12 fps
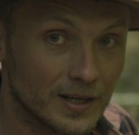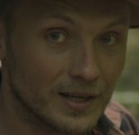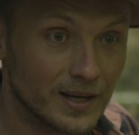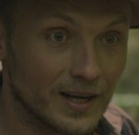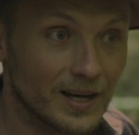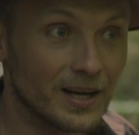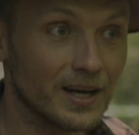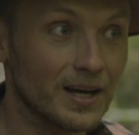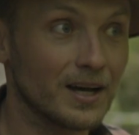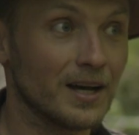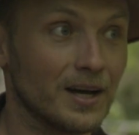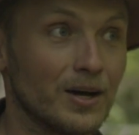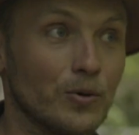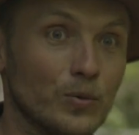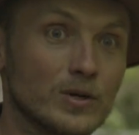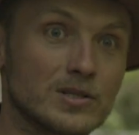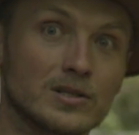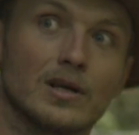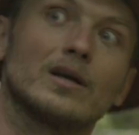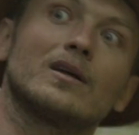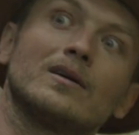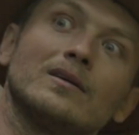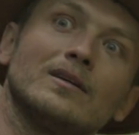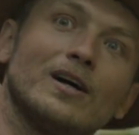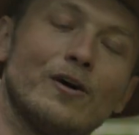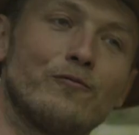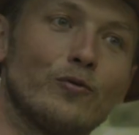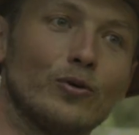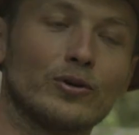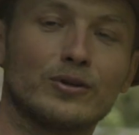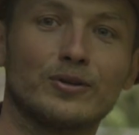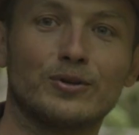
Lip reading: was like a full